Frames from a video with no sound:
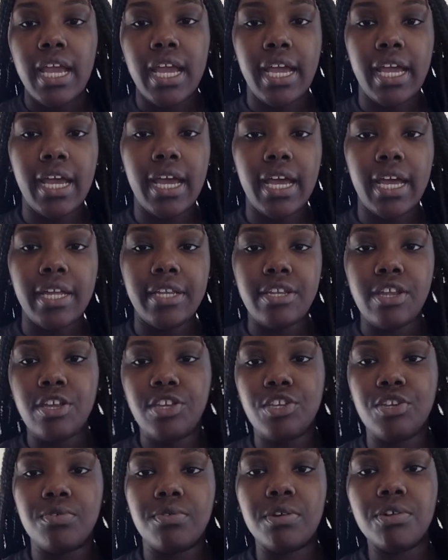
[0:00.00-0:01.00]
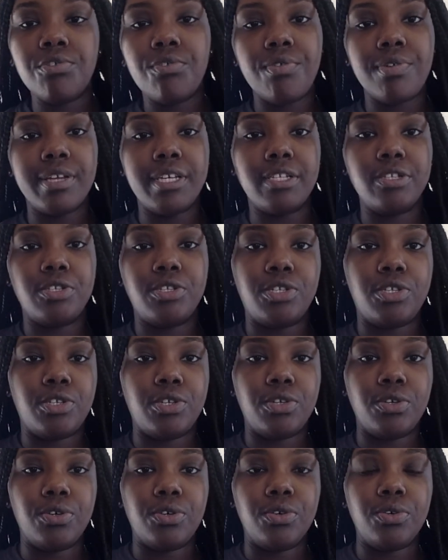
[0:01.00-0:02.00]
And you're going
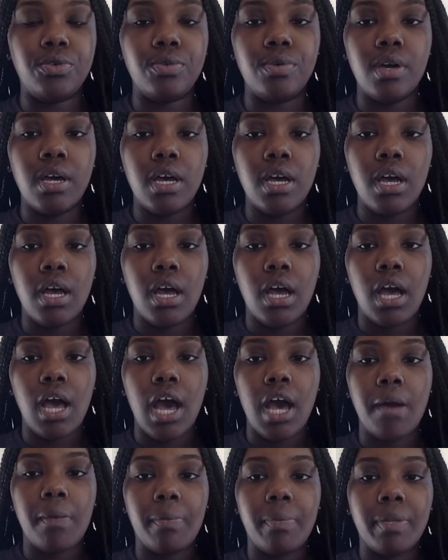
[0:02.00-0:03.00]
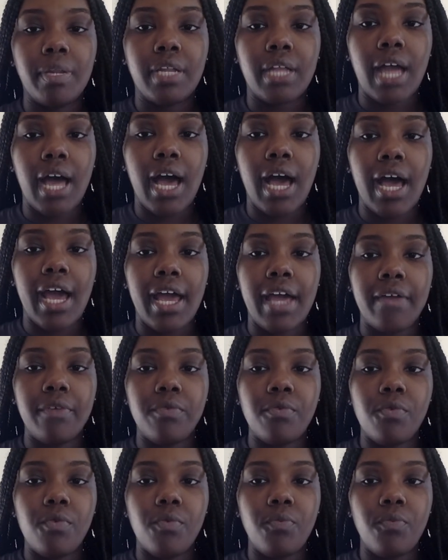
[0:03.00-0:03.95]
to apply